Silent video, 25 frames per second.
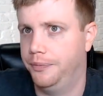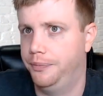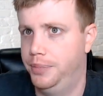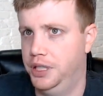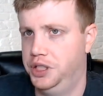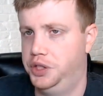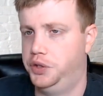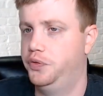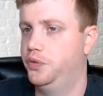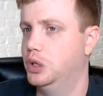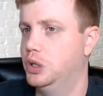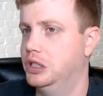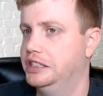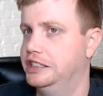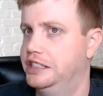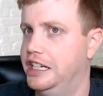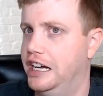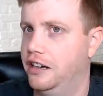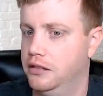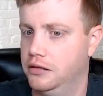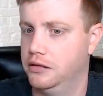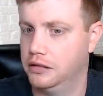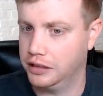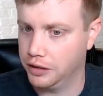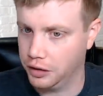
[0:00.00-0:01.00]
pitchforks
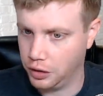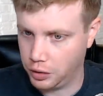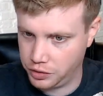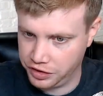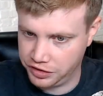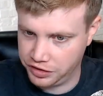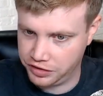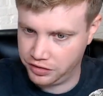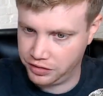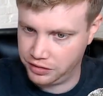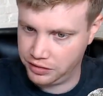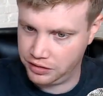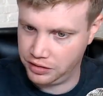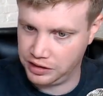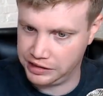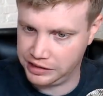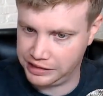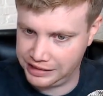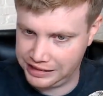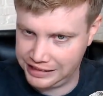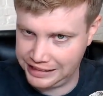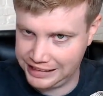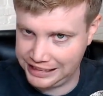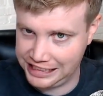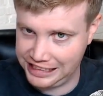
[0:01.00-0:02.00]
down, you know, just just
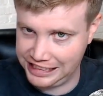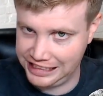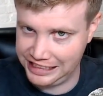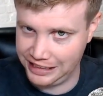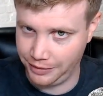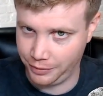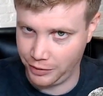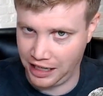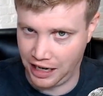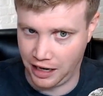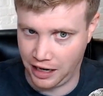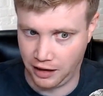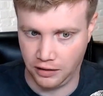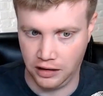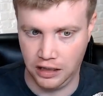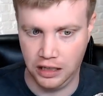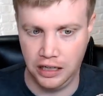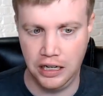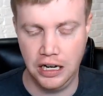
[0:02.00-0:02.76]
simmer down.